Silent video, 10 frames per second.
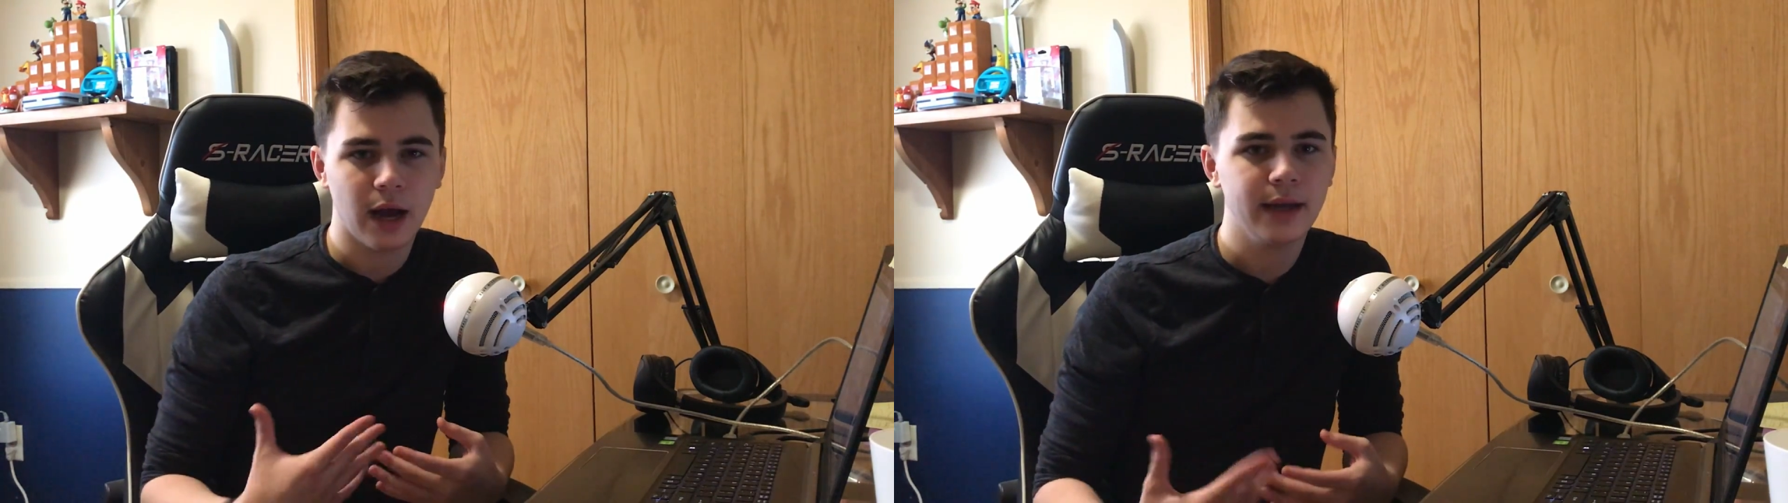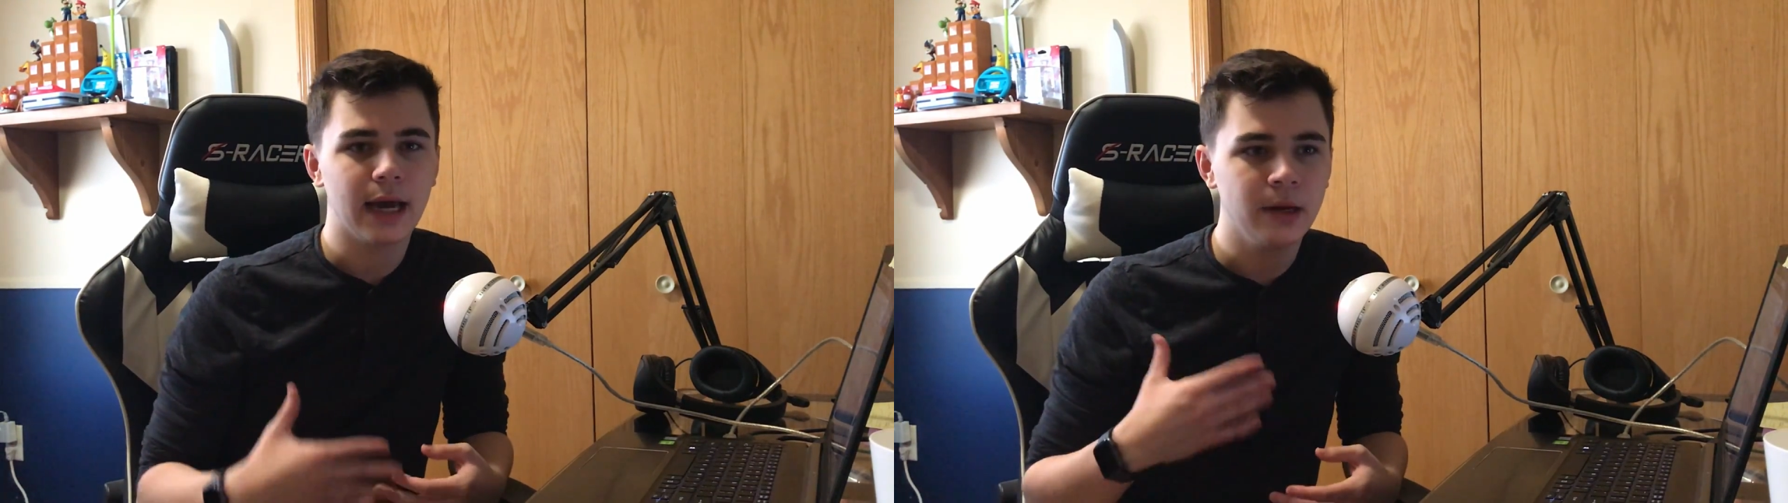
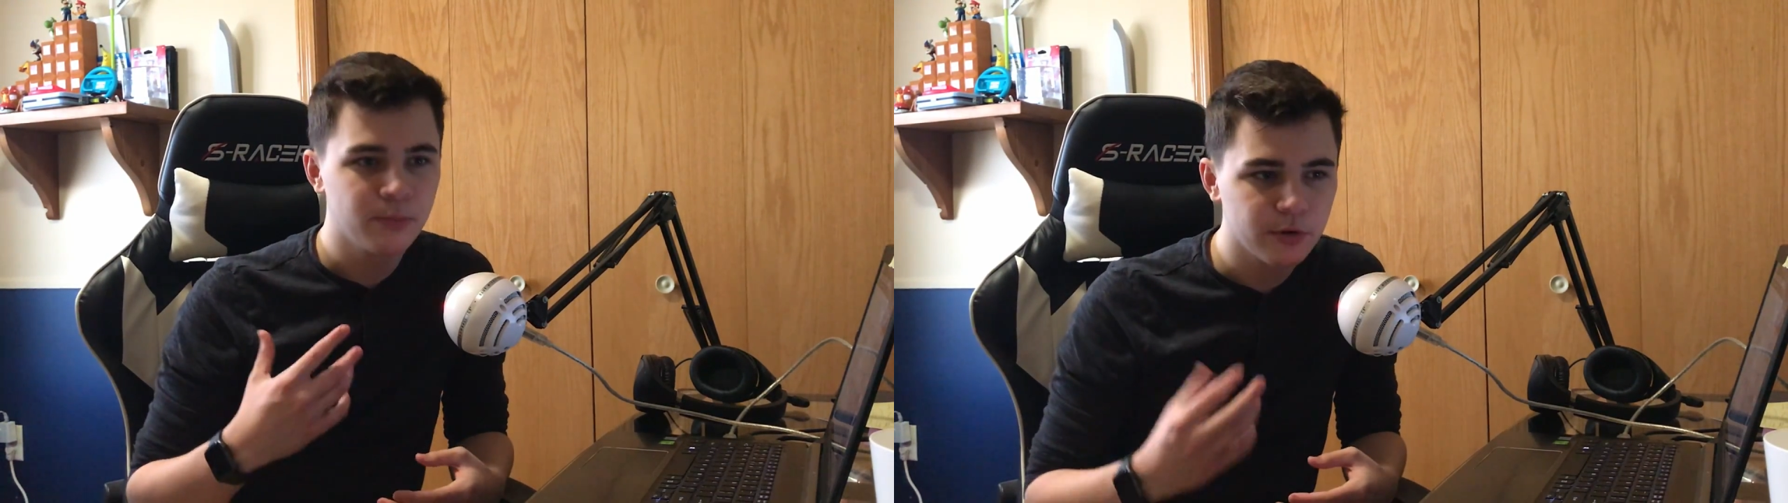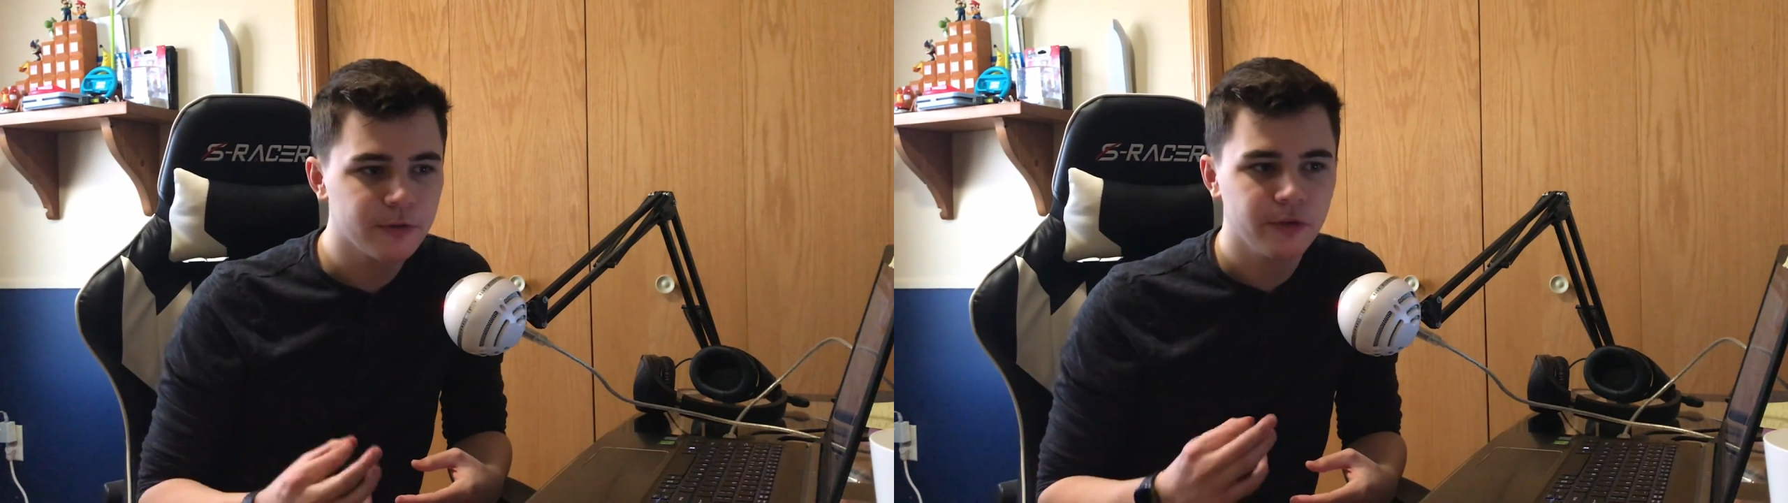I,
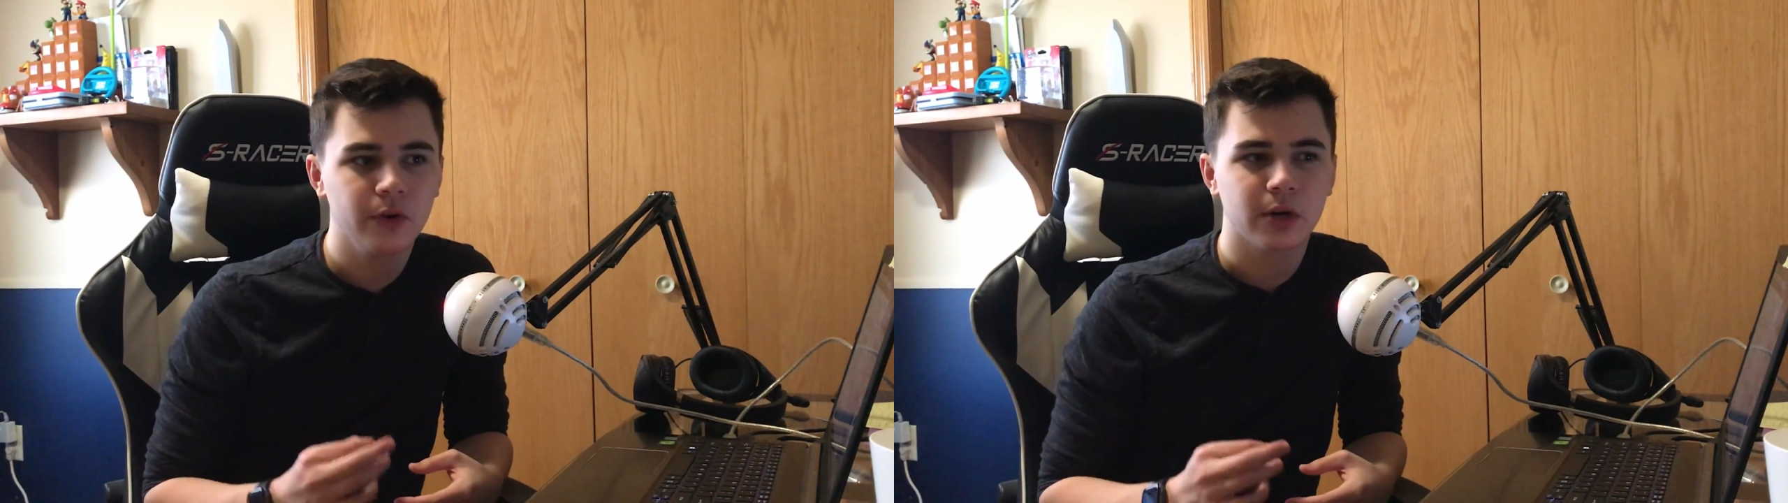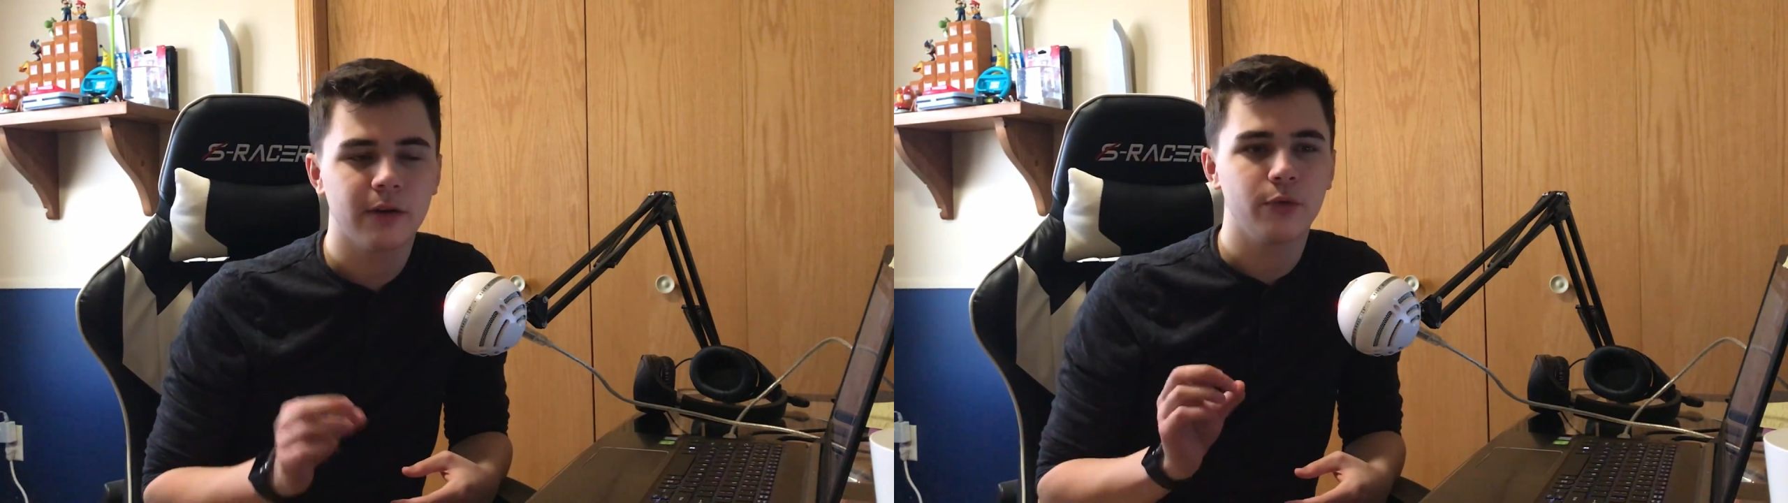I'd
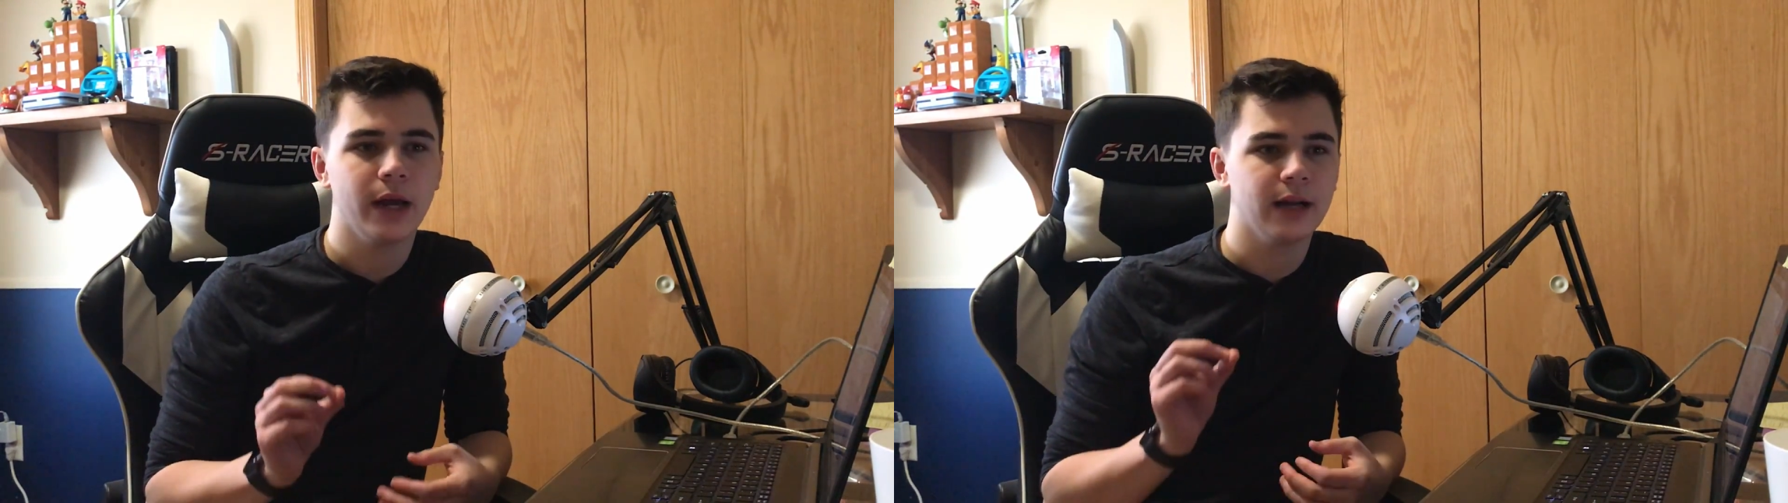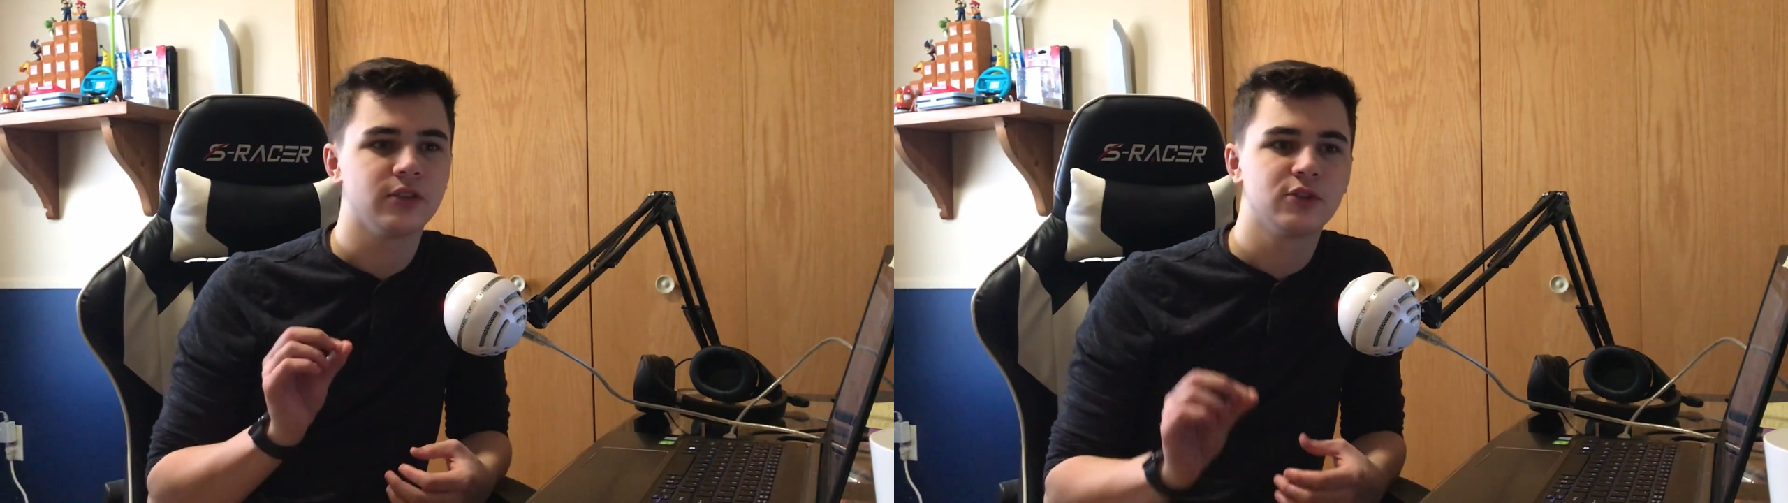prefer if we had